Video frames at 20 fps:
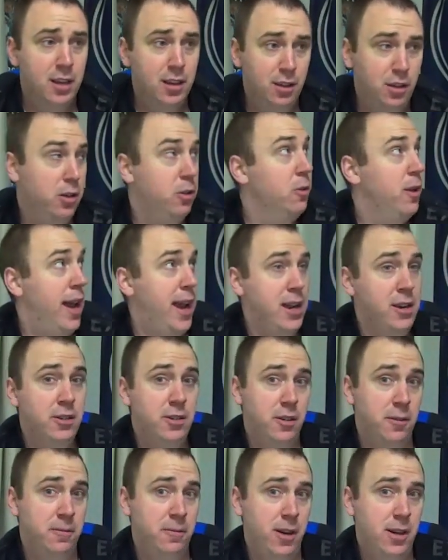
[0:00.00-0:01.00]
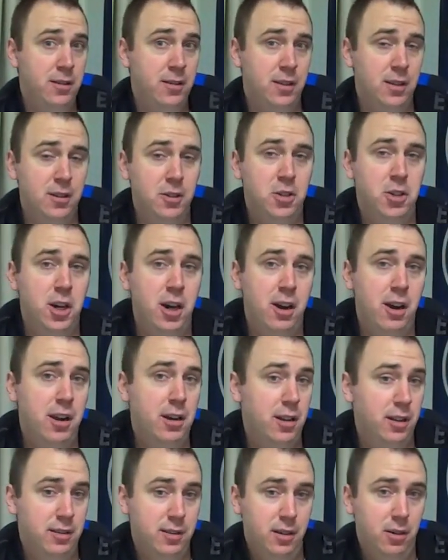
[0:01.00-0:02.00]
You and your friends can share
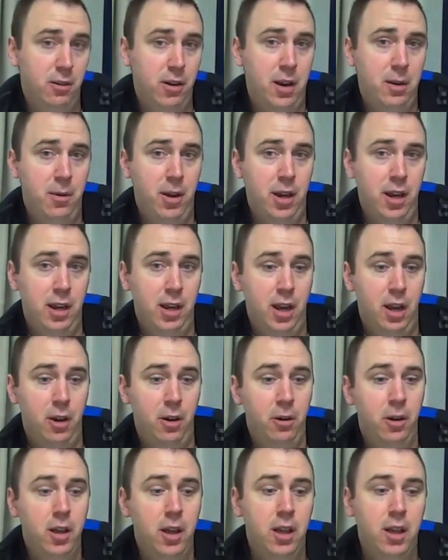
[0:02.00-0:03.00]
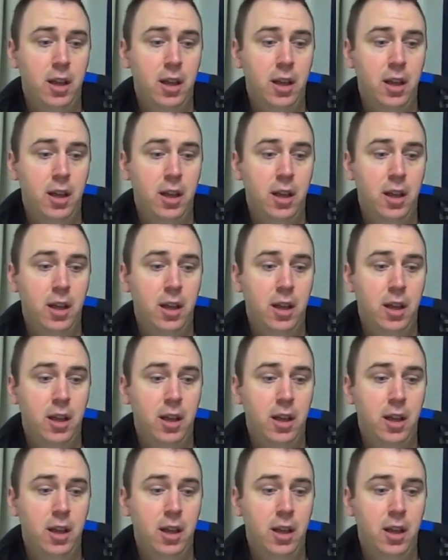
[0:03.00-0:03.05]
it. It's a great way to go.